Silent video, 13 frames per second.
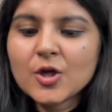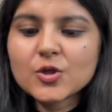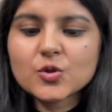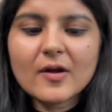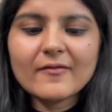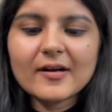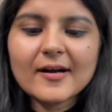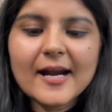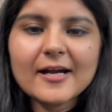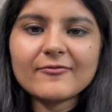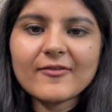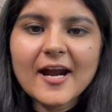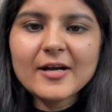So I will
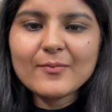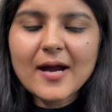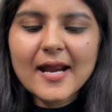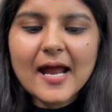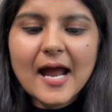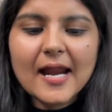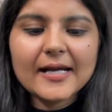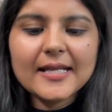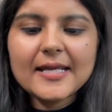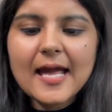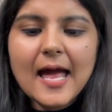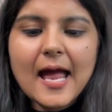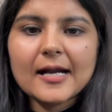write find by
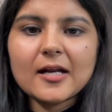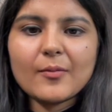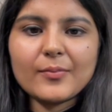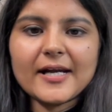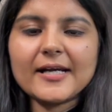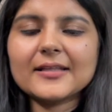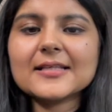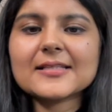ID and update.